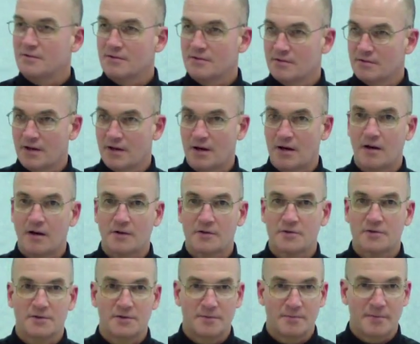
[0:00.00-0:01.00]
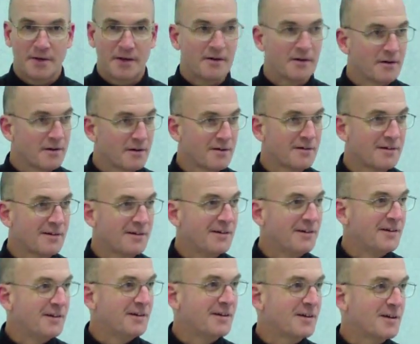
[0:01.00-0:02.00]
You're lost. You better
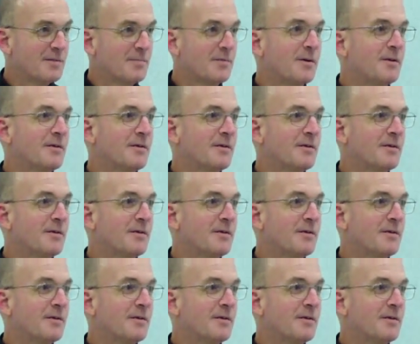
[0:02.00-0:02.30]
come